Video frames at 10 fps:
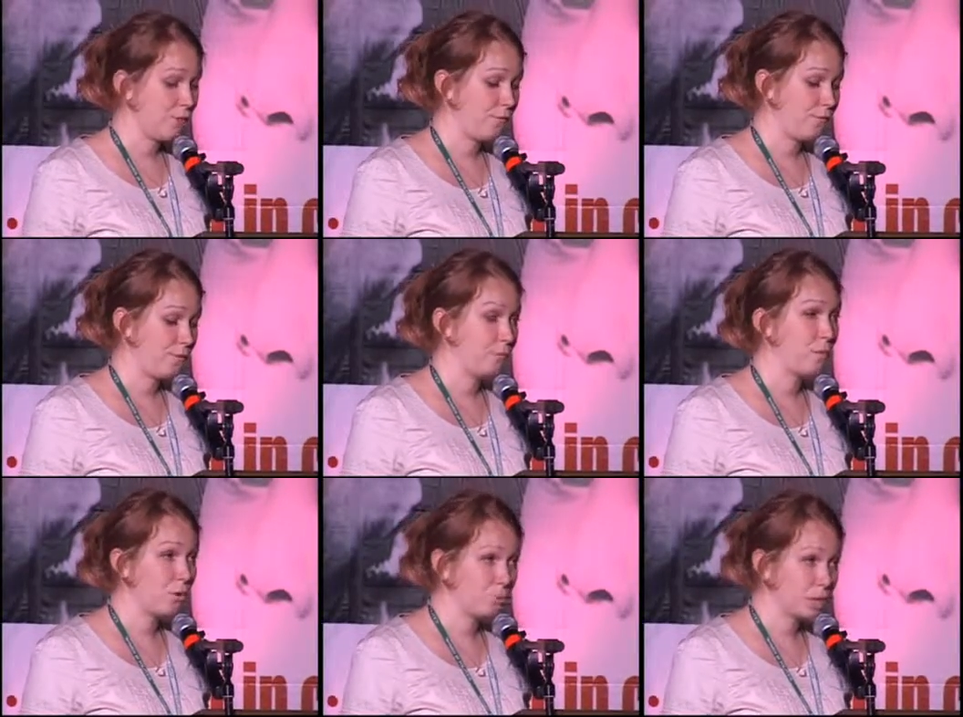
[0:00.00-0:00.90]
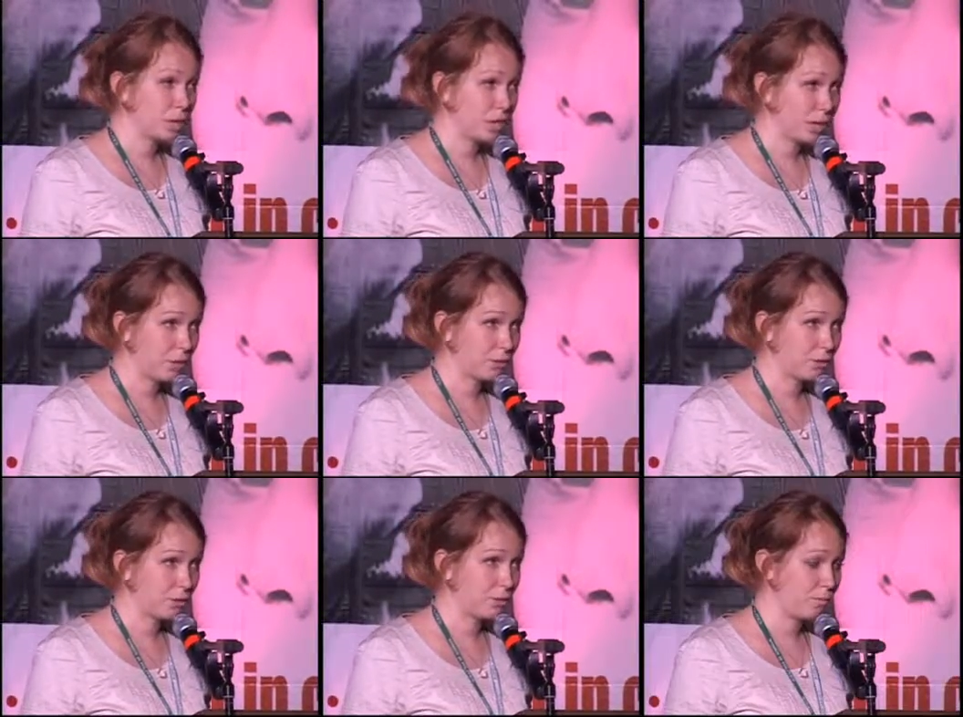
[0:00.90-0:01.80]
for the post-Kyoto or